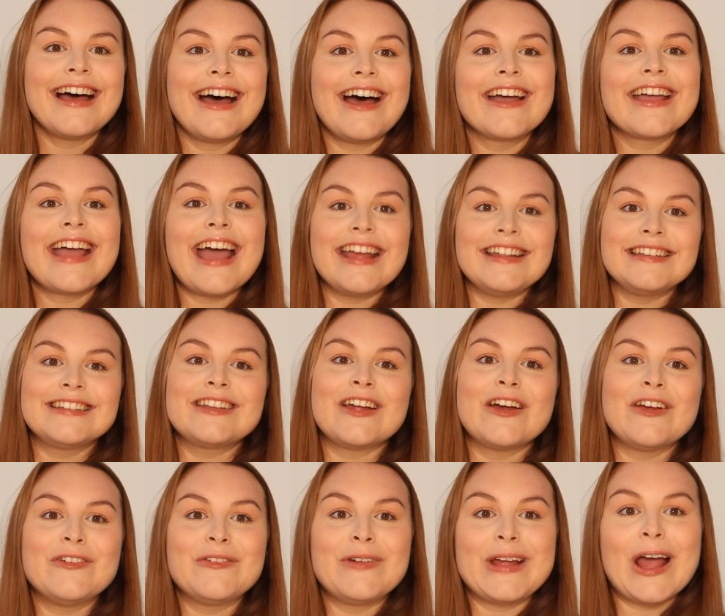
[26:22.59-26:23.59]
Okay,
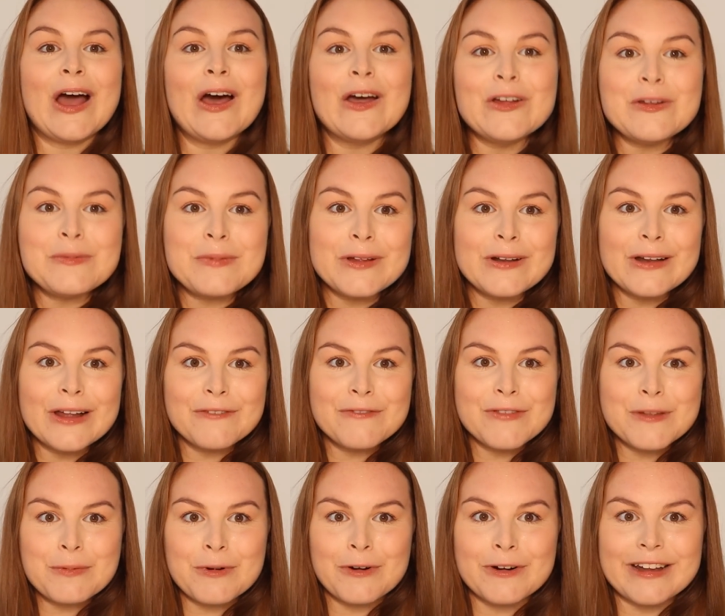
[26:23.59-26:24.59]
so we hope you love
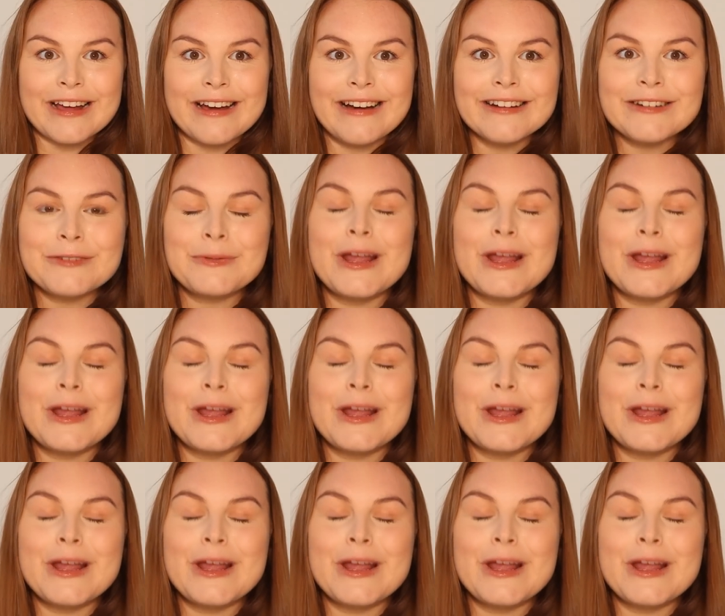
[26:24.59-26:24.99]
the product.